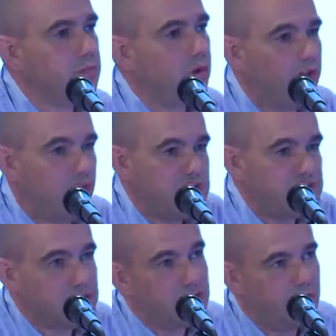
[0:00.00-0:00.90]

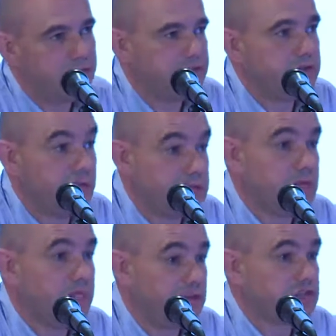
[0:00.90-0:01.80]
vocational degrees
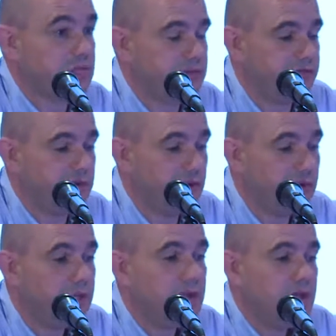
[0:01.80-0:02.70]
I mentioned before,